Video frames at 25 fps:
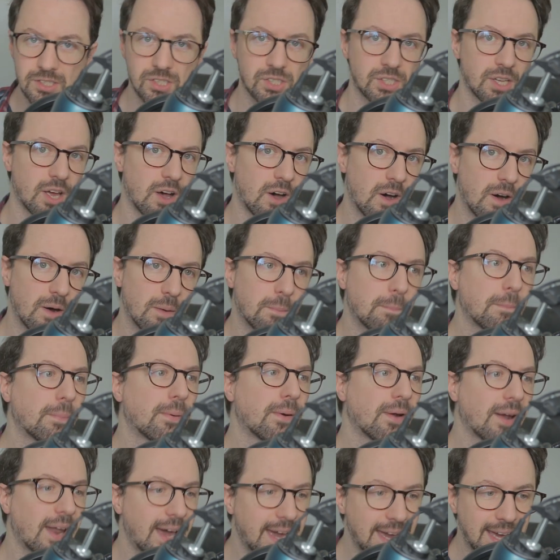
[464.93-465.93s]
start
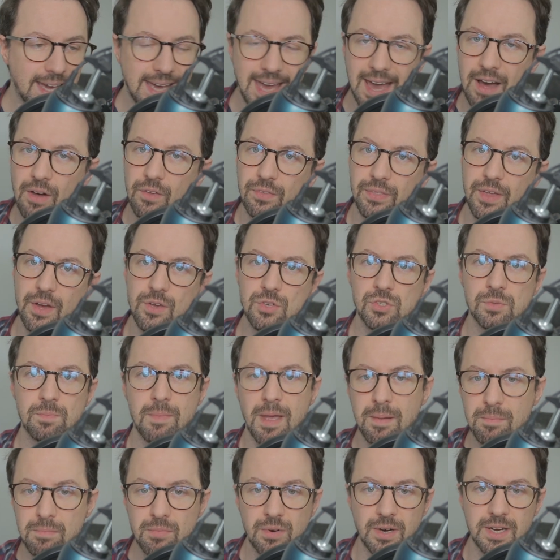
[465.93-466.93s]
playing out those
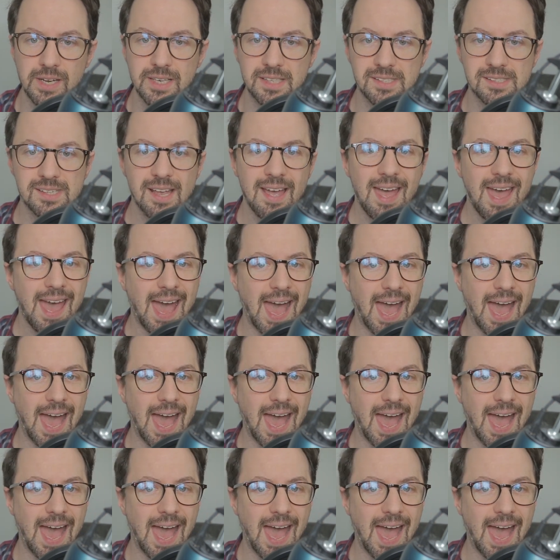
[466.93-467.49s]
memories,